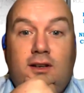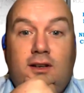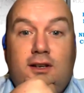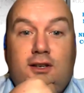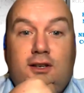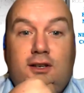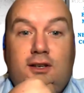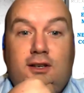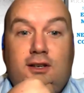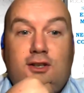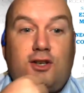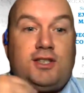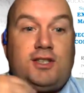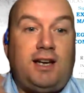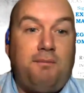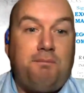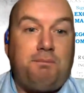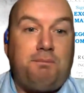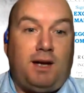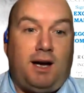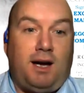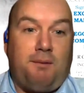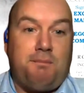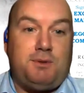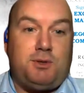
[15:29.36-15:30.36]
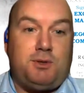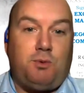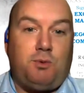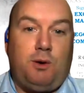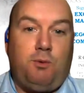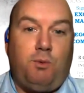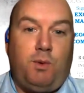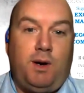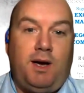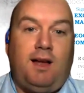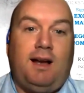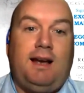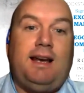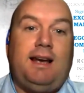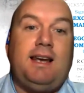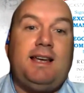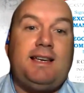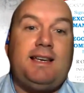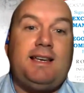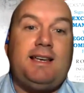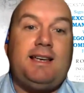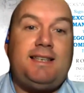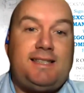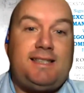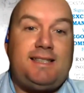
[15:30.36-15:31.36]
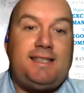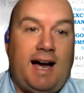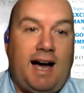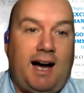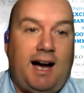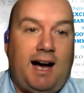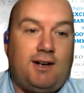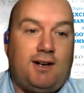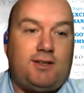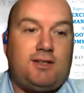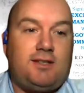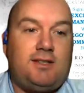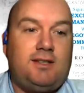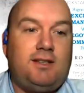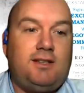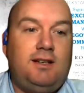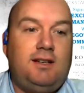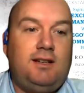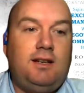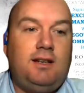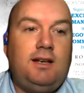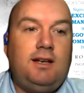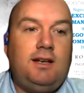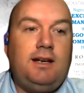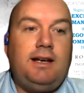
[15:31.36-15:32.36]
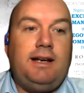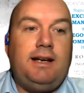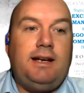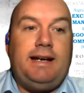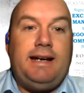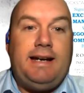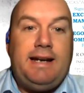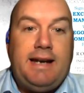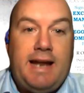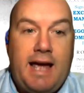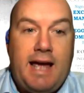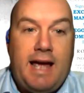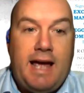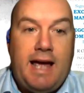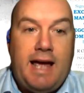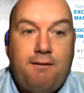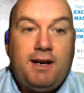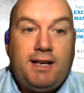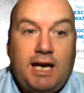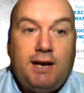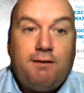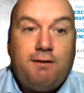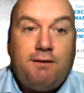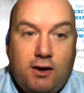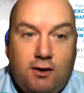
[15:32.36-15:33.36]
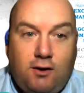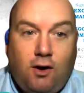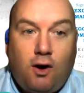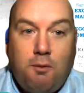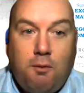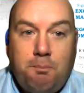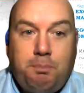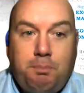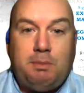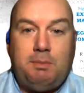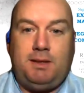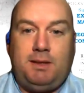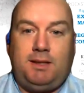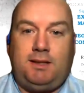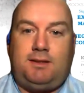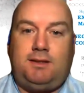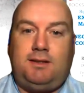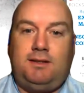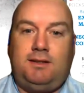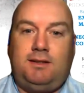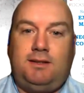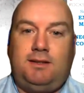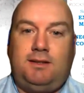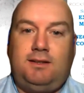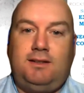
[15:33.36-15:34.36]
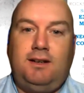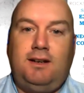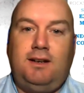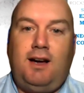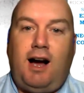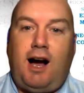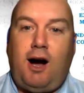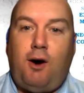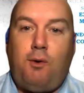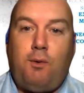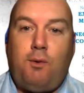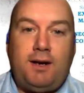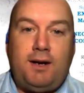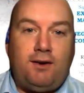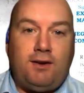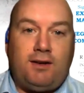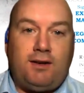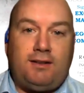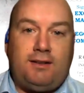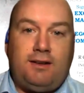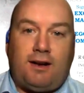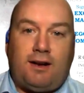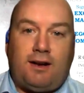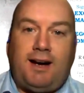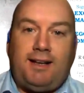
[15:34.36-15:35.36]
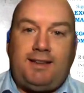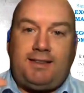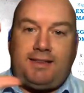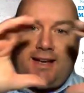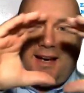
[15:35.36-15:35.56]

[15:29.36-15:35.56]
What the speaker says: So sometimes when we are listing a house, never give a compliment. I want to write